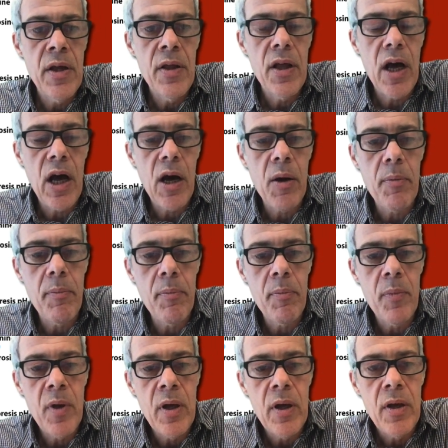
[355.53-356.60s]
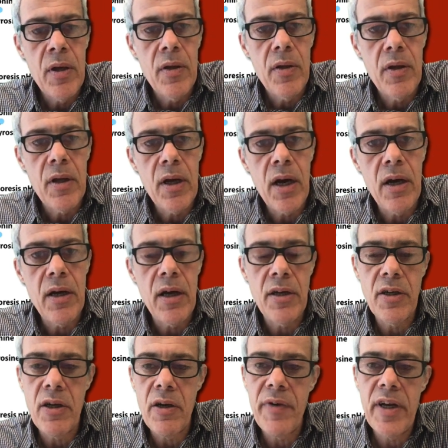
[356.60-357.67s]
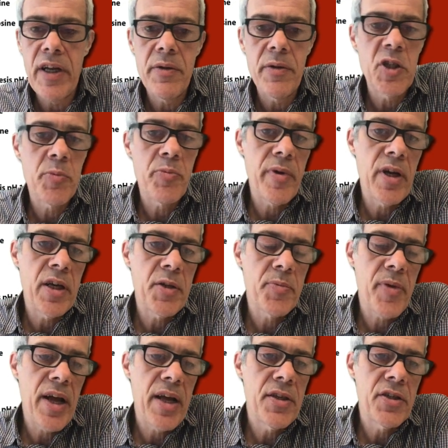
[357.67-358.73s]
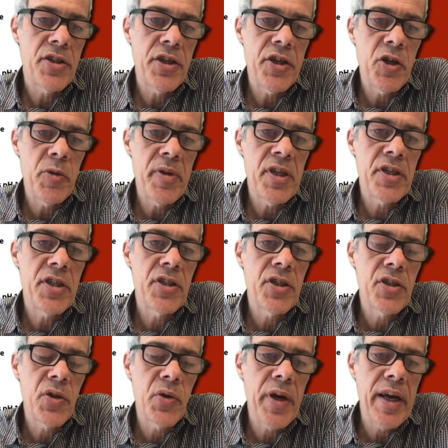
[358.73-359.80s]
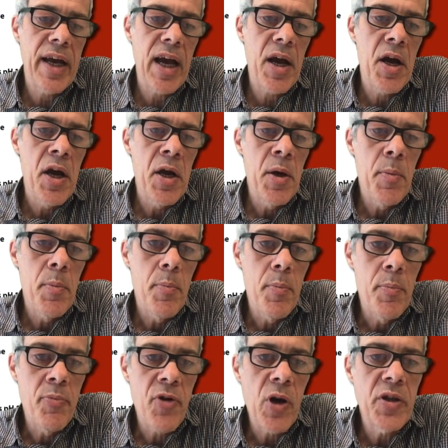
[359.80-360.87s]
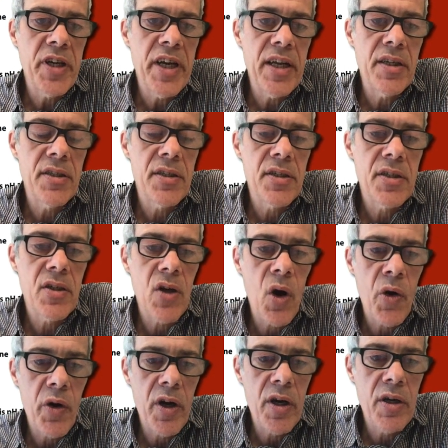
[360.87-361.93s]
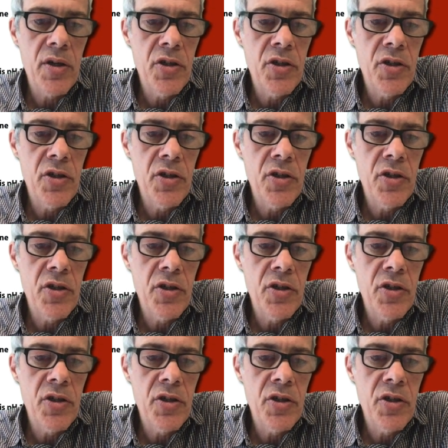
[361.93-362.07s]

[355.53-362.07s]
um, I don't know if I need to exp explain this to you, but this is just looking at proteins on a